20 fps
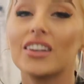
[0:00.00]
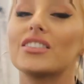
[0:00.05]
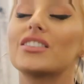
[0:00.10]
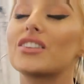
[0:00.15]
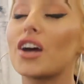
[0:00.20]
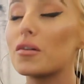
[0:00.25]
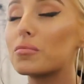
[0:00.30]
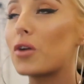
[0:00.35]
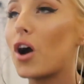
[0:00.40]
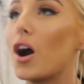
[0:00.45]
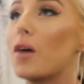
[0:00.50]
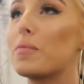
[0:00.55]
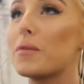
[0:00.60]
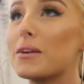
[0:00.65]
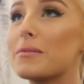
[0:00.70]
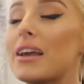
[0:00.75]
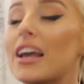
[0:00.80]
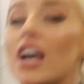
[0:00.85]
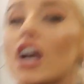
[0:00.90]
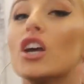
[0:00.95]
Stop, copying.
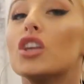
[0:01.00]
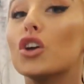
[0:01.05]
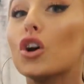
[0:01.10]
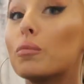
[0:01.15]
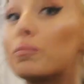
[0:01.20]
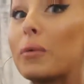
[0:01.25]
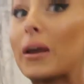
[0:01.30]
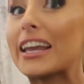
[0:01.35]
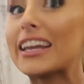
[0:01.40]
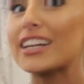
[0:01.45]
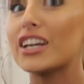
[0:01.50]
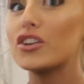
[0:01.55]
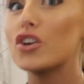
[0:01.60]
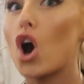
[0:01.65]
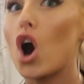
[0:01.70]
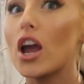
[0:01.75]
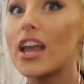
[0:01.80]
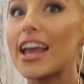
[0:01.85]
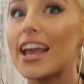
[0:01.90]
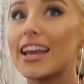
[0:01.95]
Stop copying me.
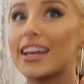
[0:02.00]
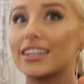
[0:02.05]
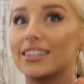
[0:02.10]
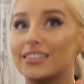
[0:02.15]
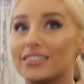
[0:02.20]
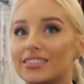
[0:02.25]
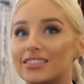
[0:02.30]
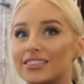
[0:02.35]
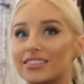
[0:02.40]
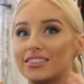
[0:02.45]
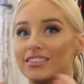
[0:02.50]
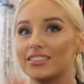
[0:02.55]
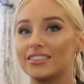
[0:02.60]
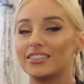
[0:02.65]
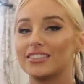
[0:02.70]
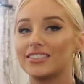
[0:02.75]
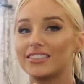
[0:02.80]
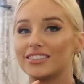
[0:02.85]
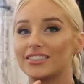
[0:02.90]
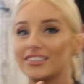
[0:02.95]
Annoying. You're being
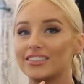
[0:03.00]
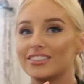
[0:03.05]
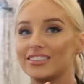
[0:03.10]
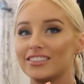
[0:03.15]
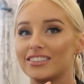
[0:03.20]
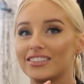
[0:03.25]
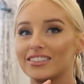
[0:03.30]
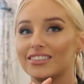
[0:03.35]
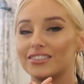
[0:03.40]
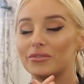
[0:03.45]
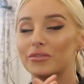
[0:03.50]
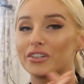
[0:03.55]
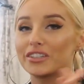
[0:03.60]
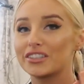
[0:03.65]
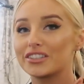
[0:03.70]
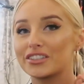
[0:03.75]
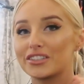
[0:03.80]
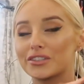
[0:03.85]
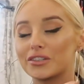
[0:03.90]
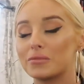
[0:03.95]
annoying. What are
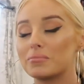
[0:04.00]
you doing?